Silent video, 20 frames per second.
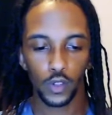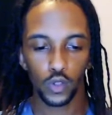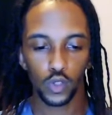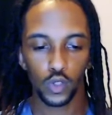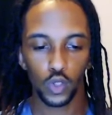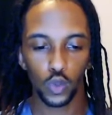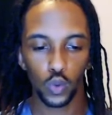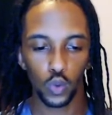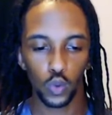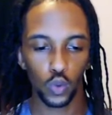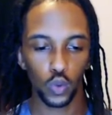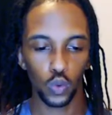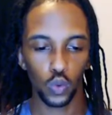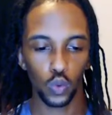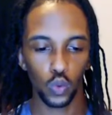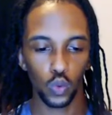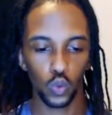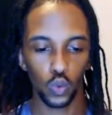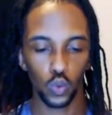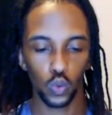
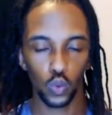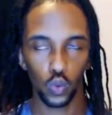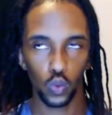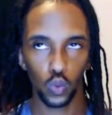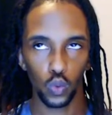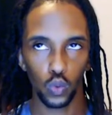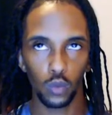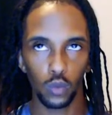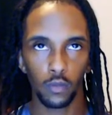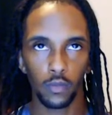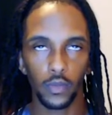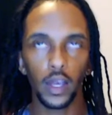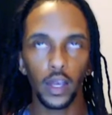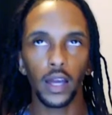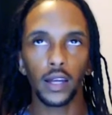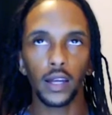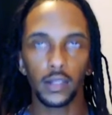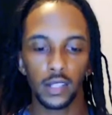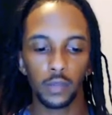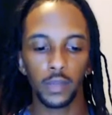to
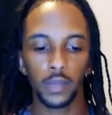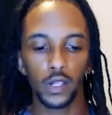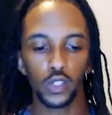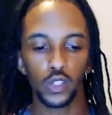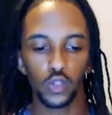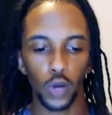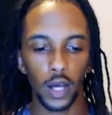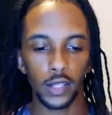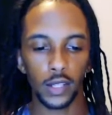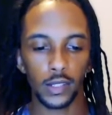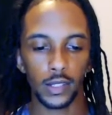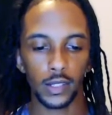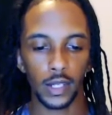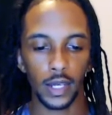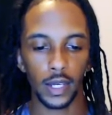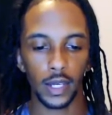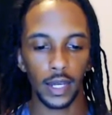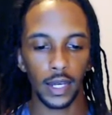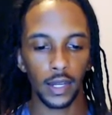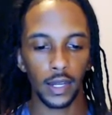be dressed
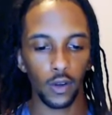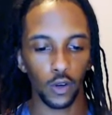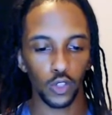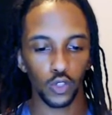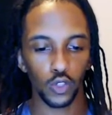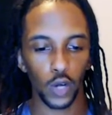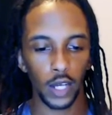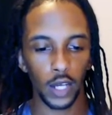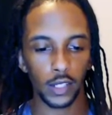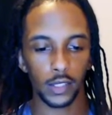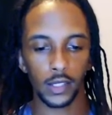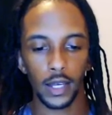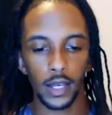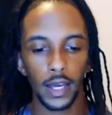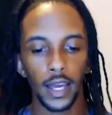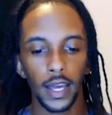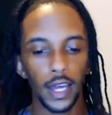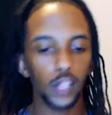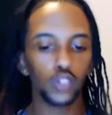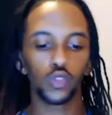in, or dressed
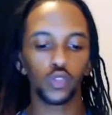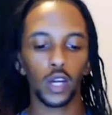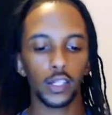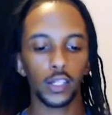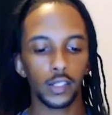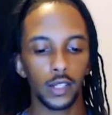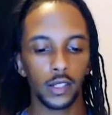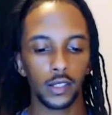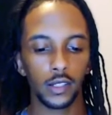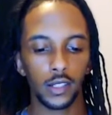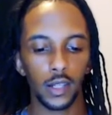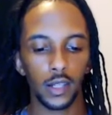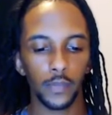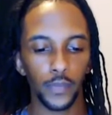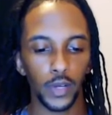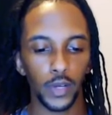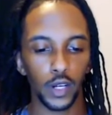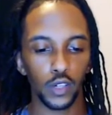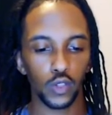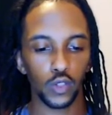in
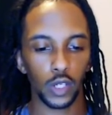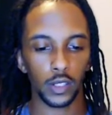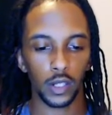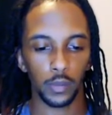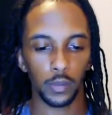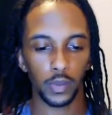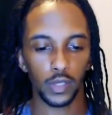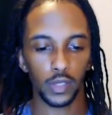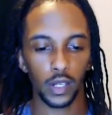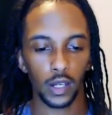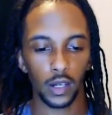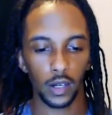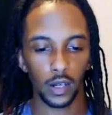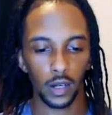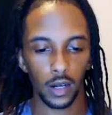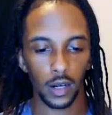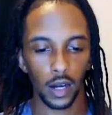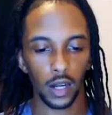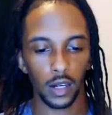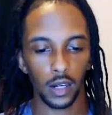something, and dressed in a particular
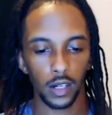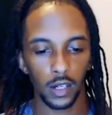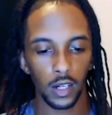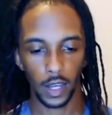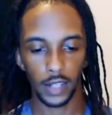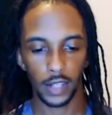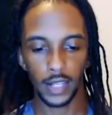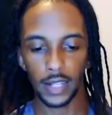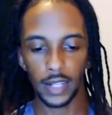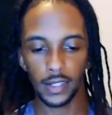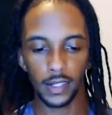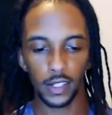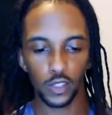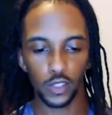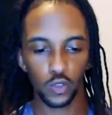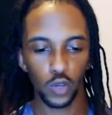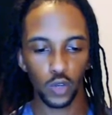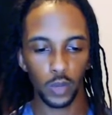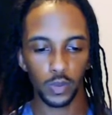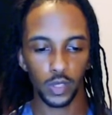color, because that's a
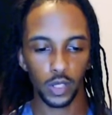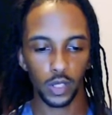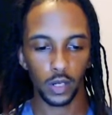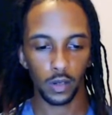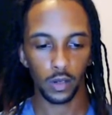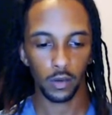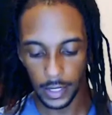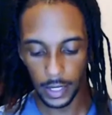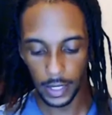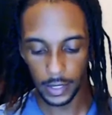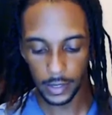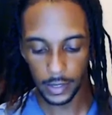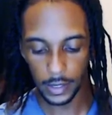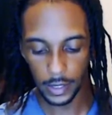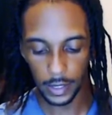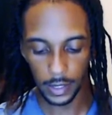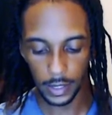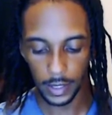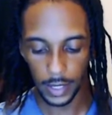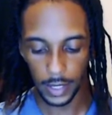description. Let's
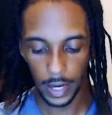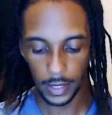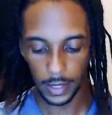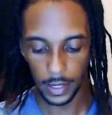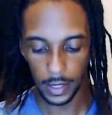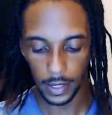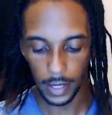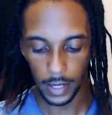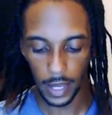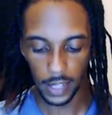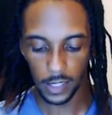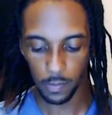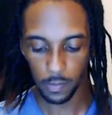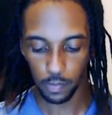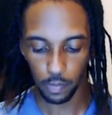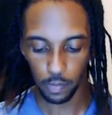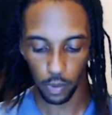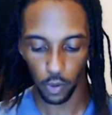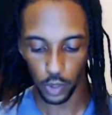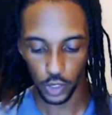look at the next
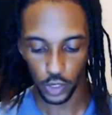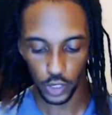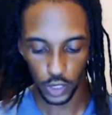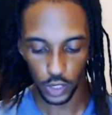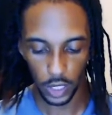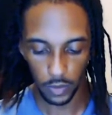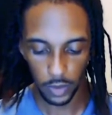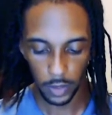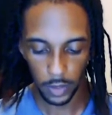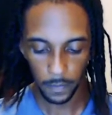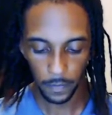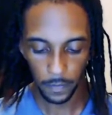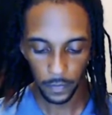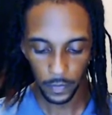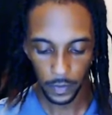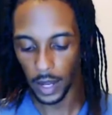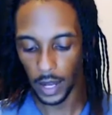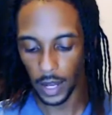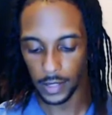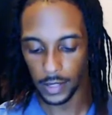portion of it.
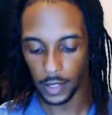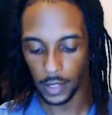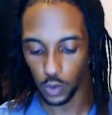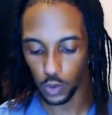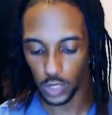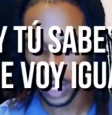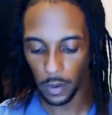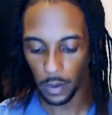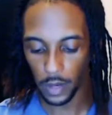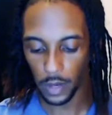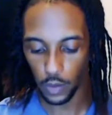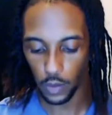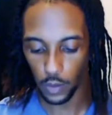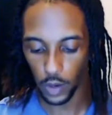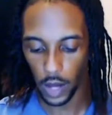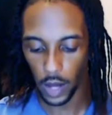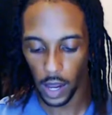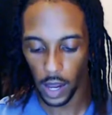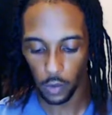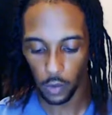I say tú sabes que
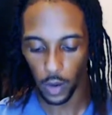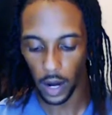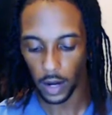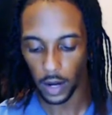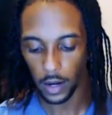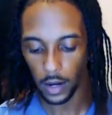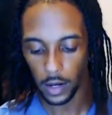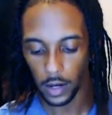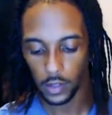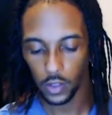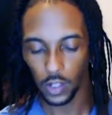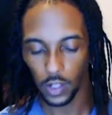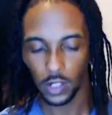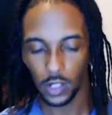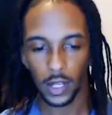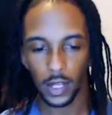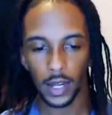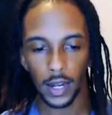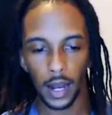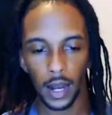voy a igual. So
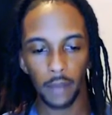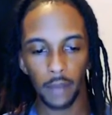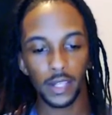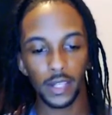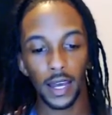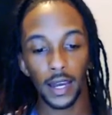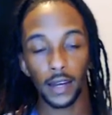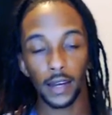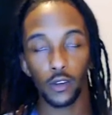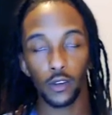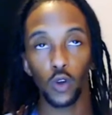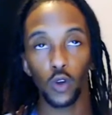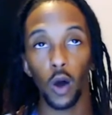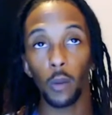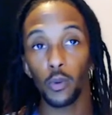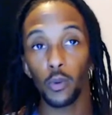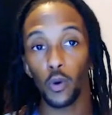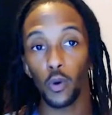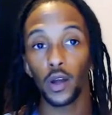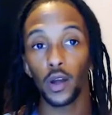I'm saying,
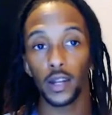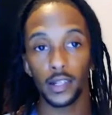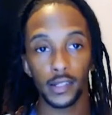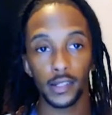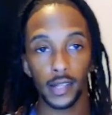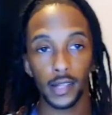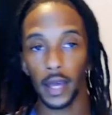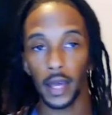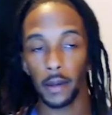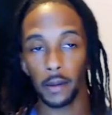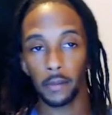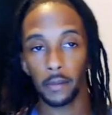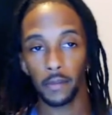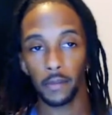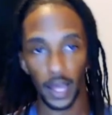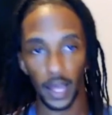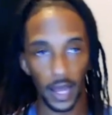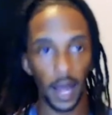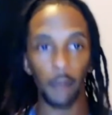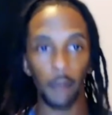I'm going the same,
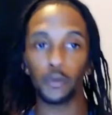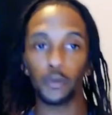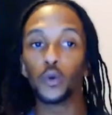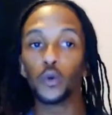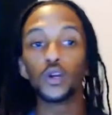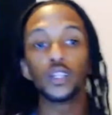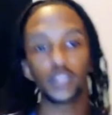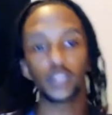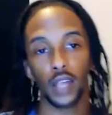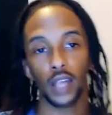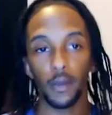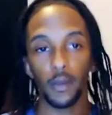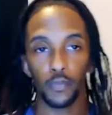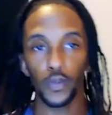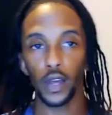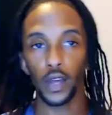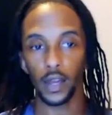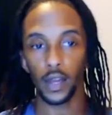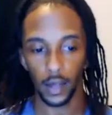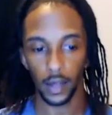like I'm doing the same
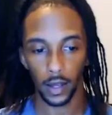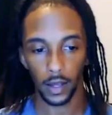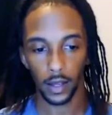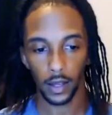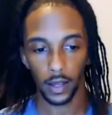thing.